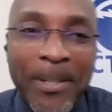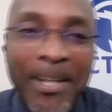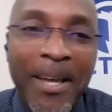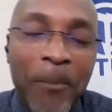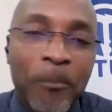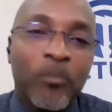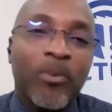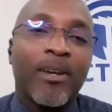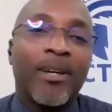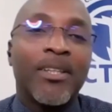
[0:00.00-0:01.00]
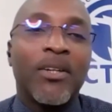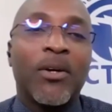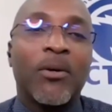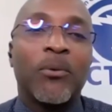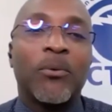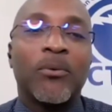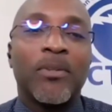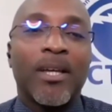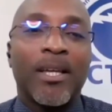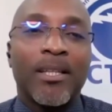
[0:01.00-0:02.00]
But, you know,
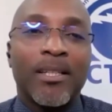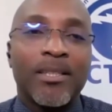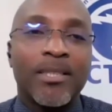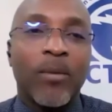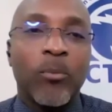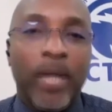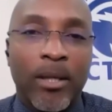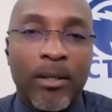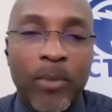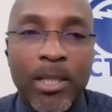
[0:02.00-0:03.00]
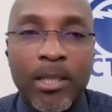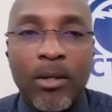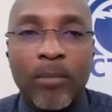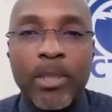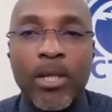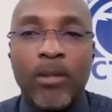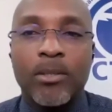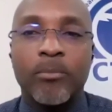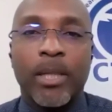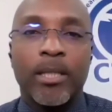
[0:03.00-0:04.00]
in the same way, we need not be
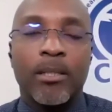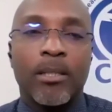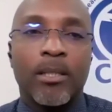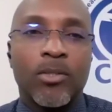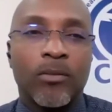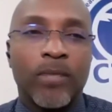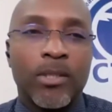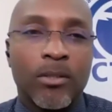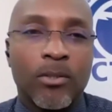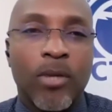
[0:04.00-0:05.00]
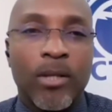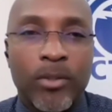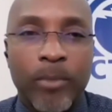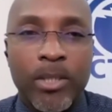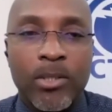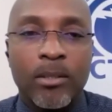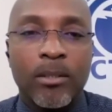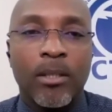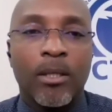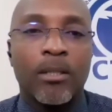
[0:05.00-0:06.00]
daunted by the issue of digital
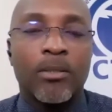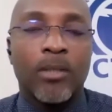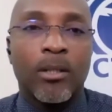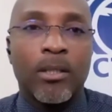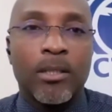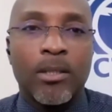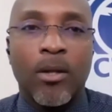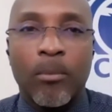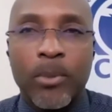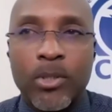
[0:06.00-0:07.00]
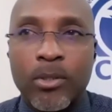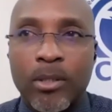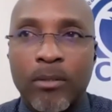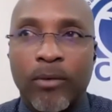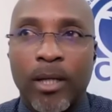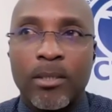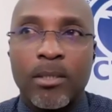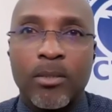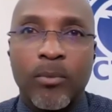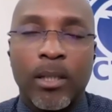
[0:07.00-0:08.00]
transformation. Certainly, there's an opportunity for
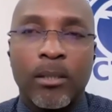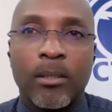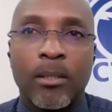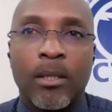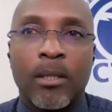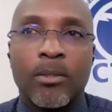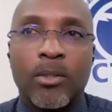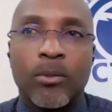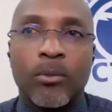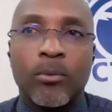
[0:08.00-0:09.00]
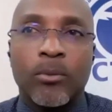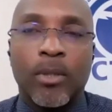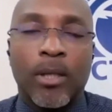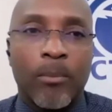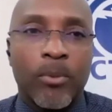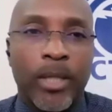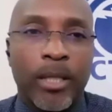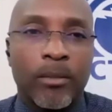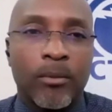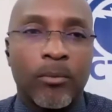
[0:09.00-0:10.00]
us as well to
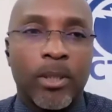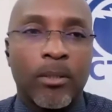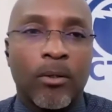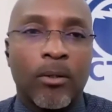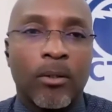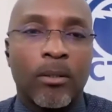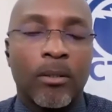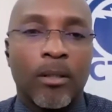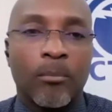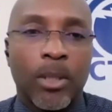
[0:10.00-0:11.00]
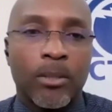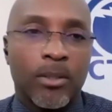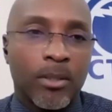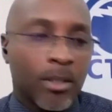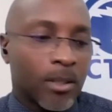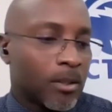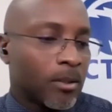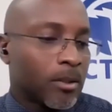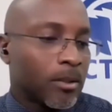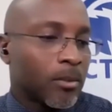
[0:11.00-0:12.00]
collaborate with our brothers and
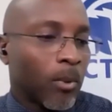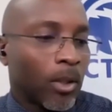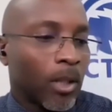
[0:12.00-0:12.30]
sisters in